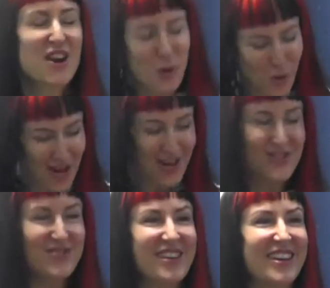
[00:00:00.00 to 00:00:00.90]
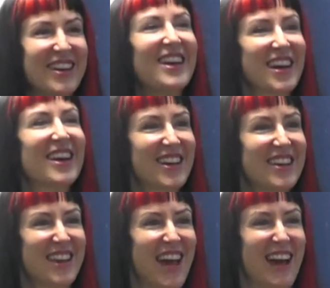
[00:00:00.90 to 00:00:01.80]
Quite agree.
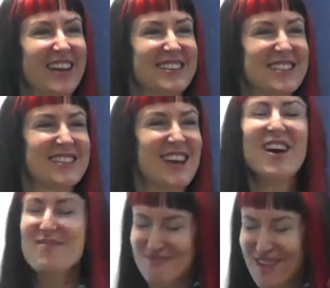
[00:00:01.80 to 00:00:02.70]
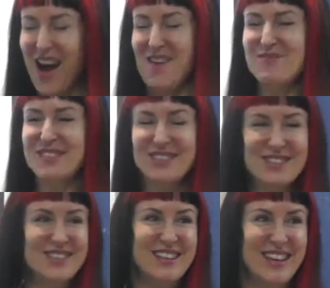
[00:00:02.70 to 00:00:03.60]
Yes,
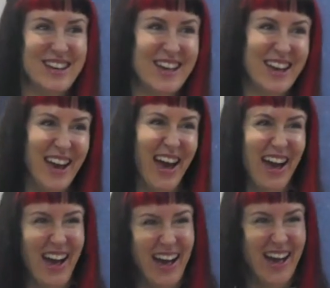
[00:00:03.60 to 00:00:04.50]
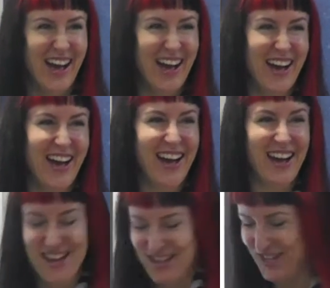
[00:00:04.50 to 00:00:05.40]
absolutely.
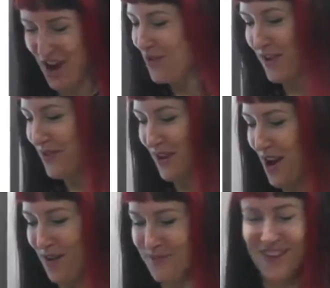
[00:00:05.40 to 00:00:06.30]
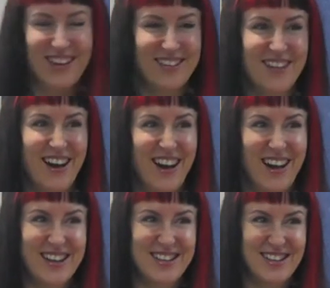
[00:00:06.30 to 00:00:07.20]
Don't give it up.
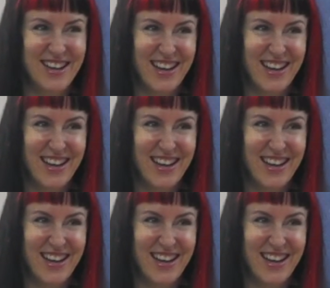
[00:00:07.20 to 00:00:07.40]
Right.